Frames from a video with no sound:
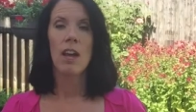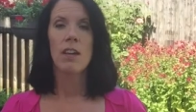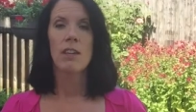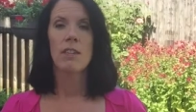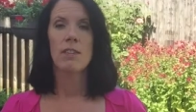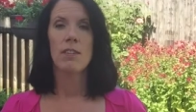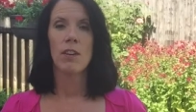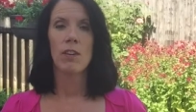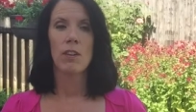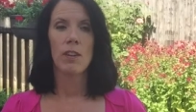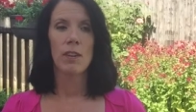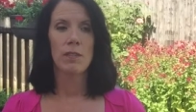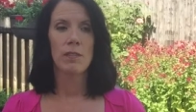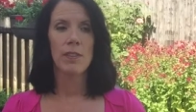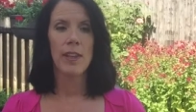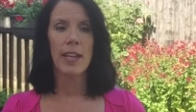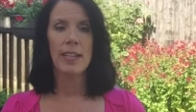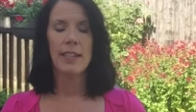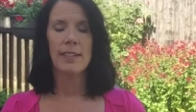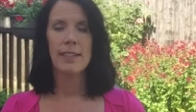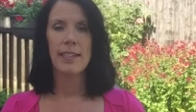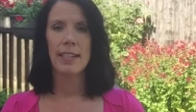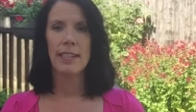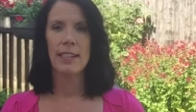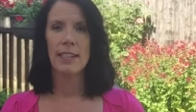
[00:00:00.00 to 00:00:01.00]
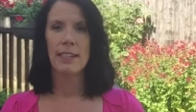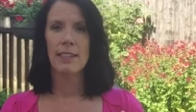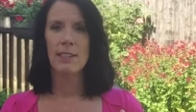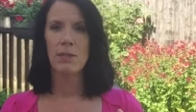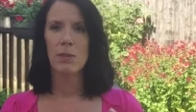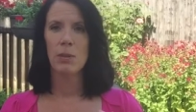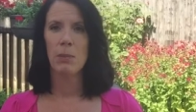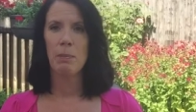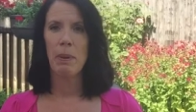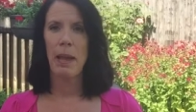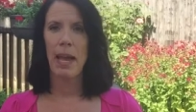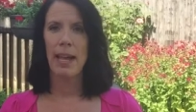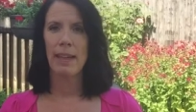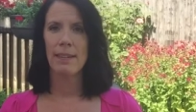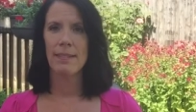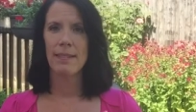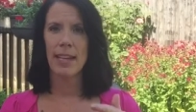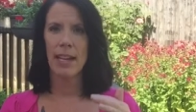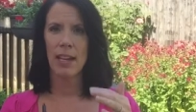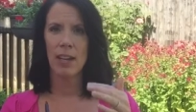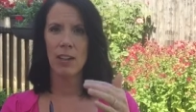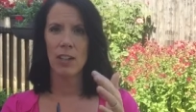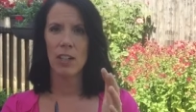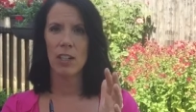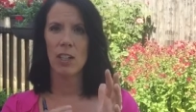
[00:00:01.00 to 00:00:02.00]
So the flight attendants will pass
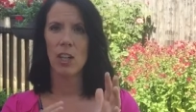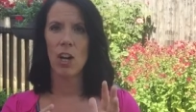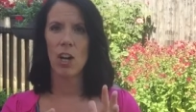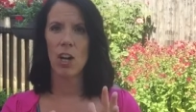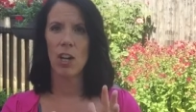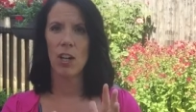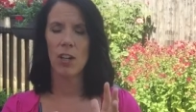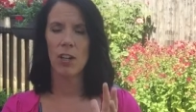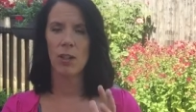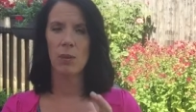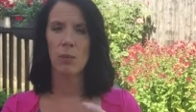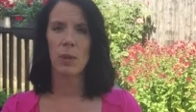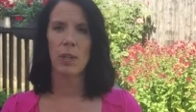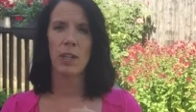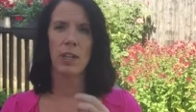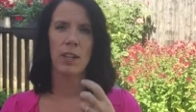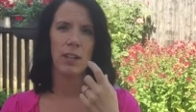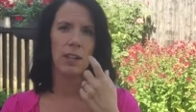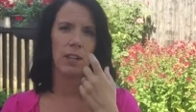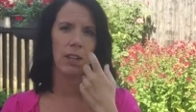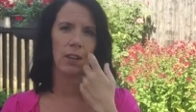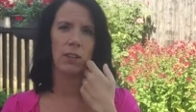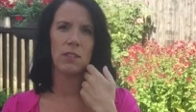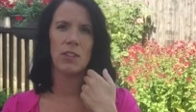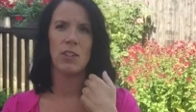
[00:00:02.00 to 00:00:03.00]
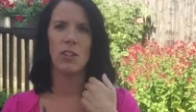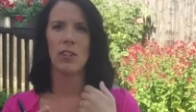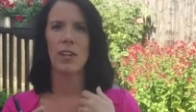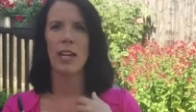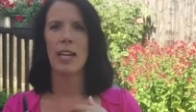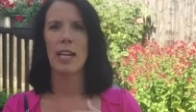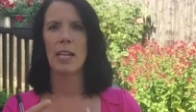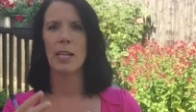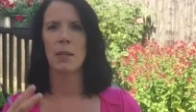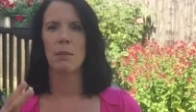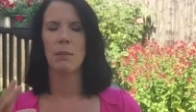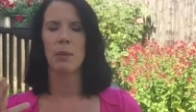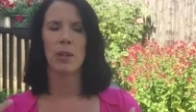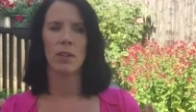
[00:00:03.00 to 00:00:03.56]
out a card where it's your name,